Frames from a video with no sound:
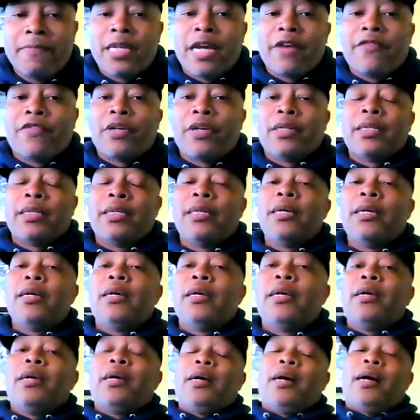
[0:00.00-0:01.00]
definitely.
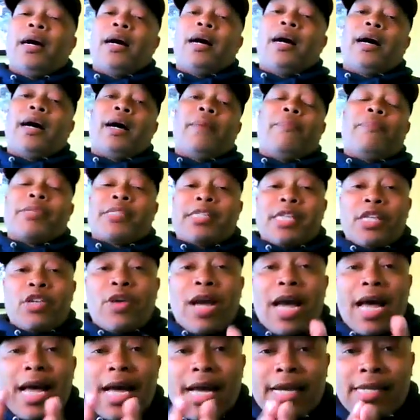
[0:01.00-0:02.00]
But see you
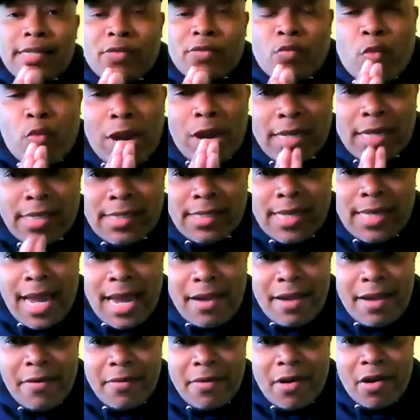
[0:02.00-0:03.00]
guys
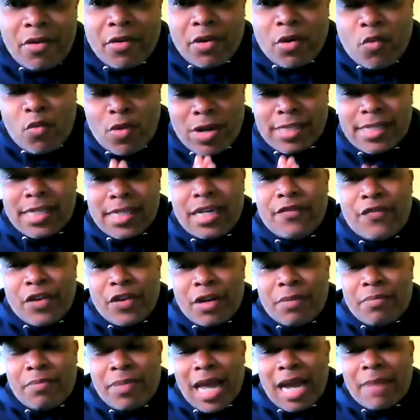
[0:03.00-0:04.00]
Wednesday on the What's in It for
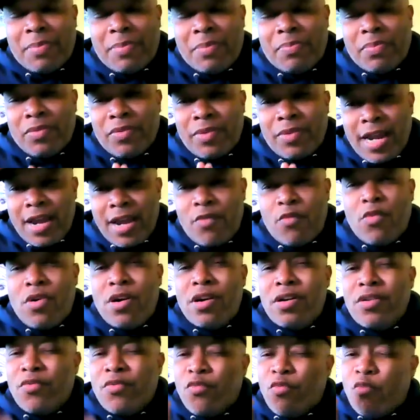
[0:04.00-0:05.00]
the Black People
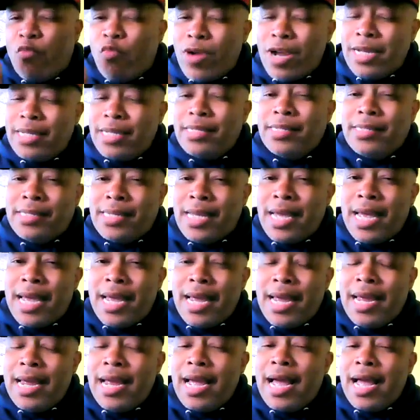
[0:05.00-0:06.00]
Network.
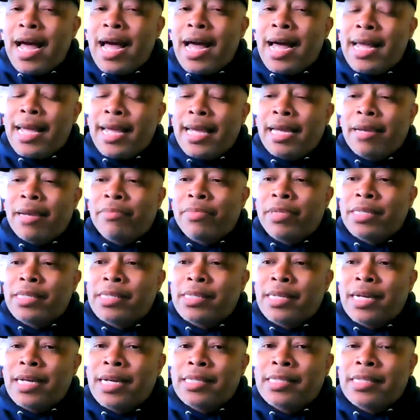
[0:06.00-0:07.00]
Wednesday, I am
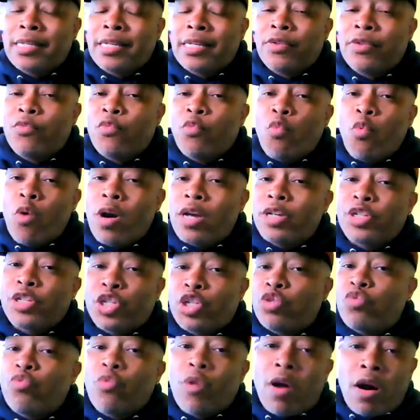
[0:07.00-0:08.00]
discussing what
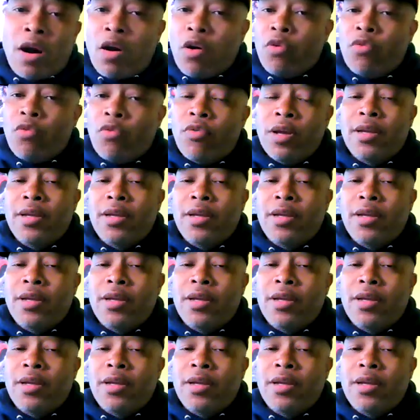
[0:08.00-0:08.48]
you owe.